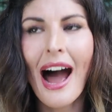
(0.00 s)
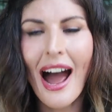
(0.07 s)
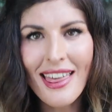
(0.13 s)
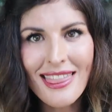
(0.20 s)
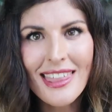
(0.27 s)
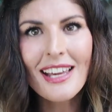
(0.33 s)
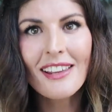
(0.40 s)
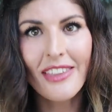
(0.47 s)
I
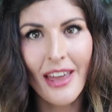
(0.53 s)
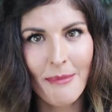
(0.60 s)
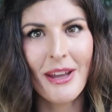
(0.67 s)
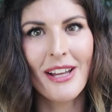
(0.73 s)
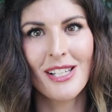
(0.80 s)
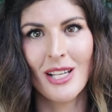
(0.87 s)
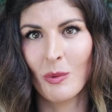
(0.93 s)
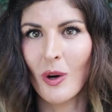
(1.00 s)
think that
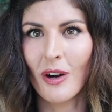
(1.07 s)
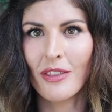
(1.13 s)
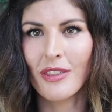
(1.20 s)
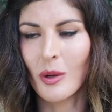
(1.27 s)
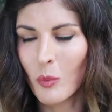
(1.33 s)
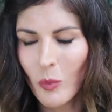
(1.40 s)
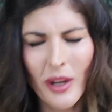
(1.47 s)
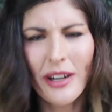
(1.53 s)
makes it worth
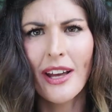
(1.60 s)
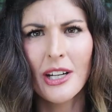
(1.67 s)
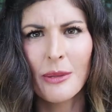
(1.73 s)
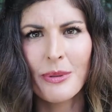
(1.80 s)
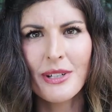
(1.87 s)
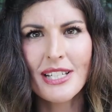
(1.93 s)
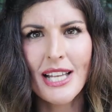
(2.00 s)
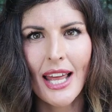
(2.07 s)
it one hundred
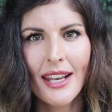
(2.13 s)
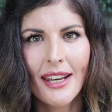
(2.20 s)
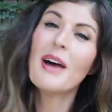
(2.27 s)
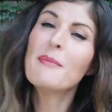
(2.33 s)
percent.